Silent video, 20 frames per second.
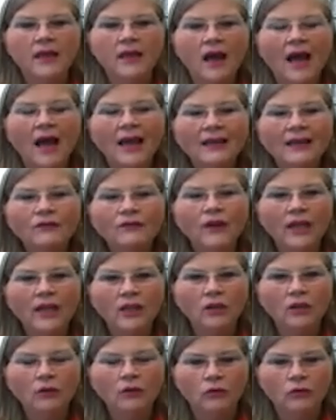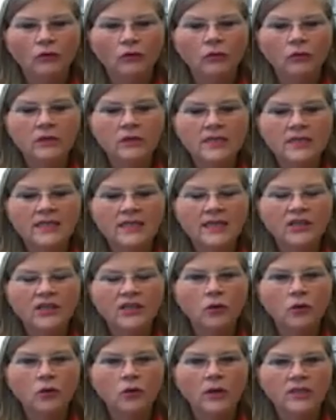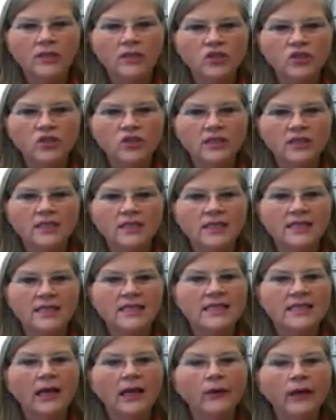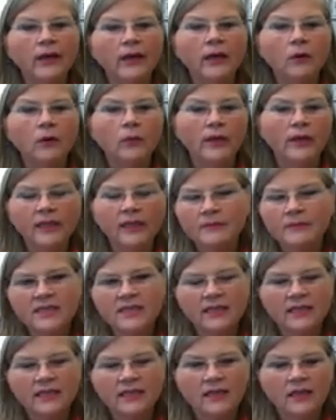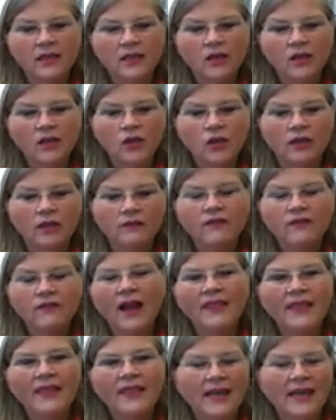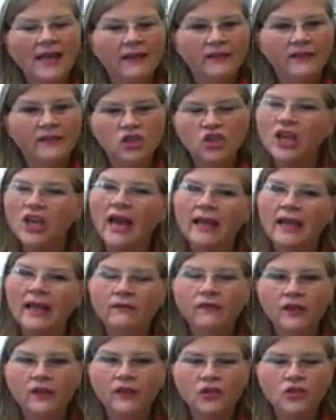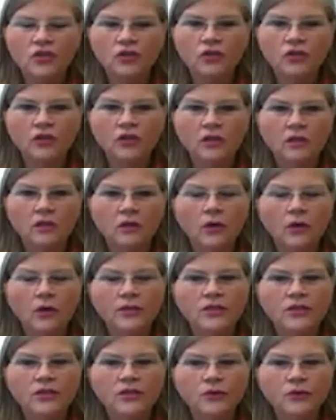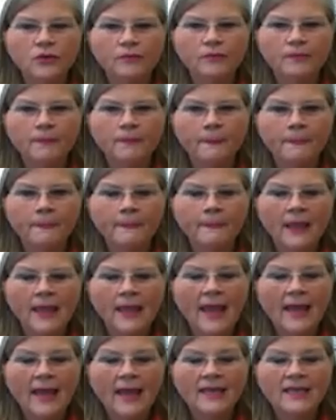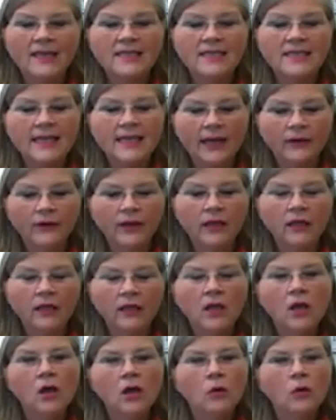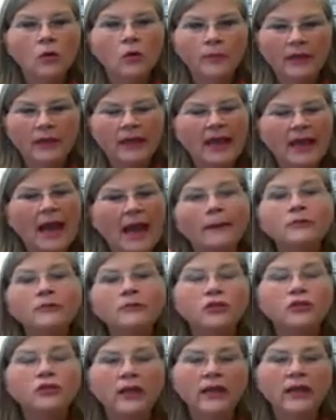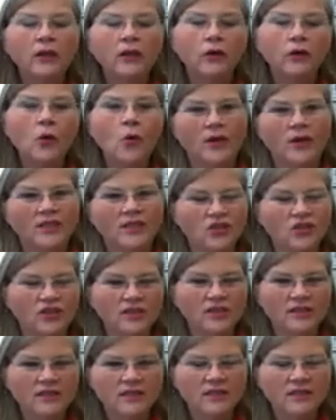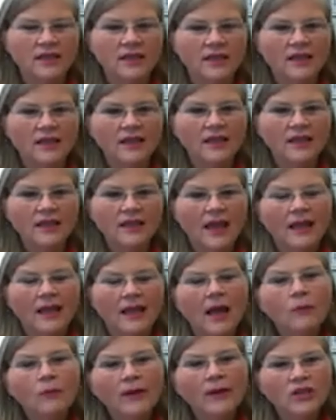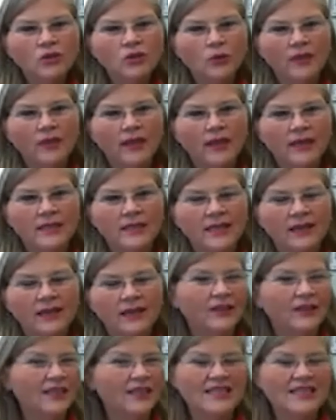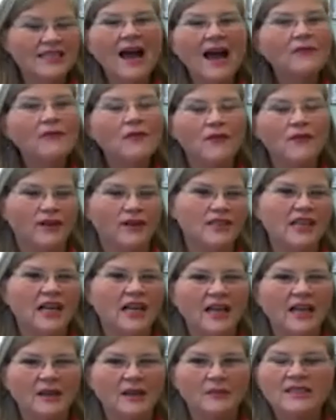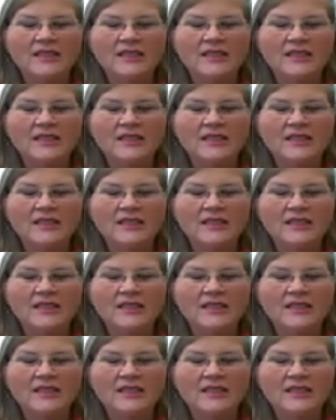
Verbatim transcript: I invite you to send your questions to Sarah Williamson you can find that in the chat feature on Zoom. And Sarah will be capturing your questions. And I'll make sure that I save at least half of our time